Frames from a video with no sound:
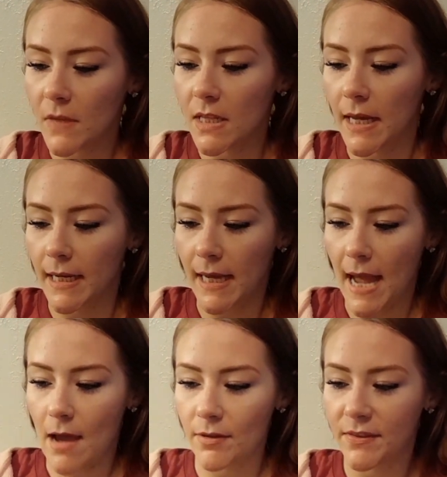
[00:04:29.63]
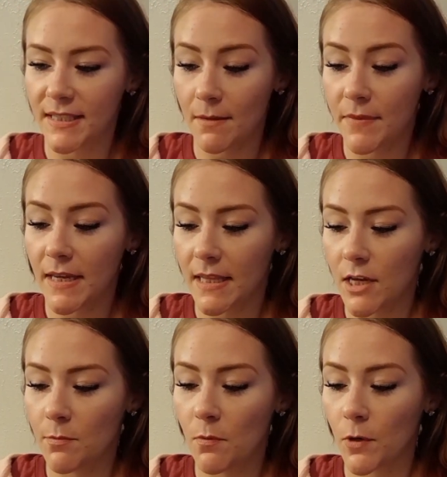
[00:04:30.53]
like how something that
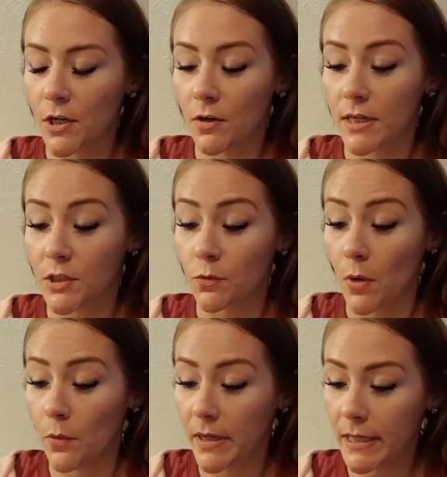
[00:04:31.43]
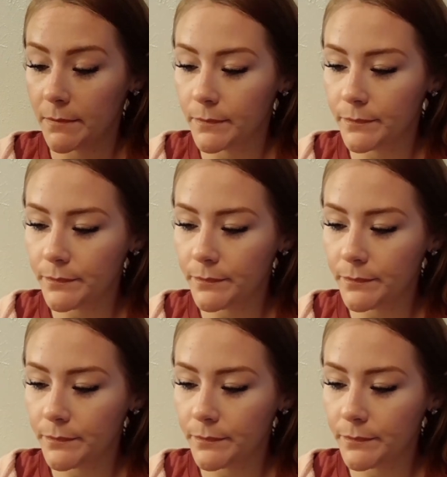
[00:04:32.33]
you've been working on is growing.